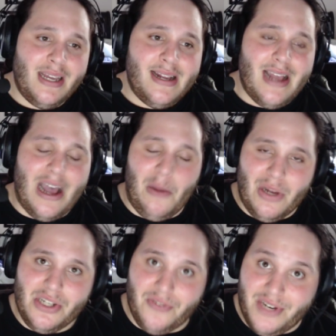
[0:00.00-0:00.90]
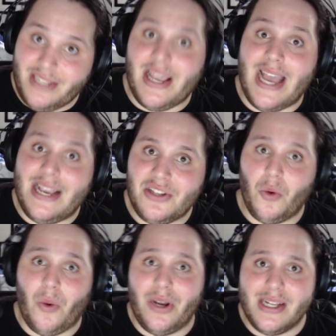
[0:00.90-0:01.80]
How much of a disaster
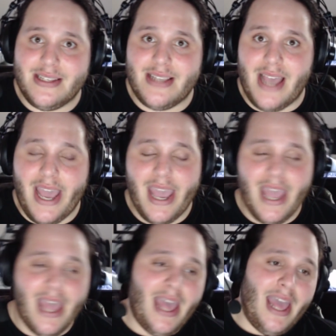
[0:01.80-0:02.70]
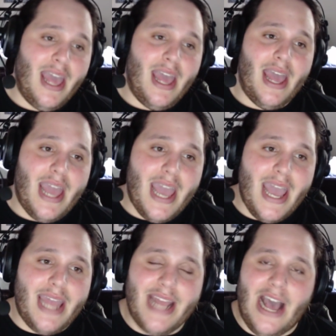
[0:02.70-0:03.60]
one could say,
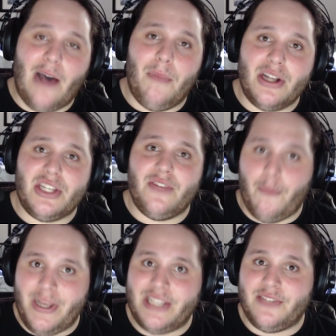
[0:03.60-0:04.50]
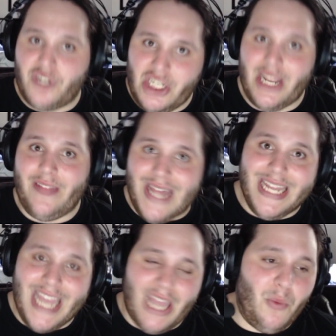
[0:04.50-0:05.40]
and how much of a piece of shit that
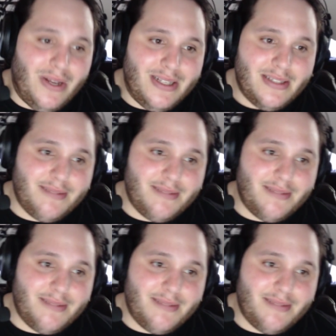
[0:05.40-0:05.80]
game was.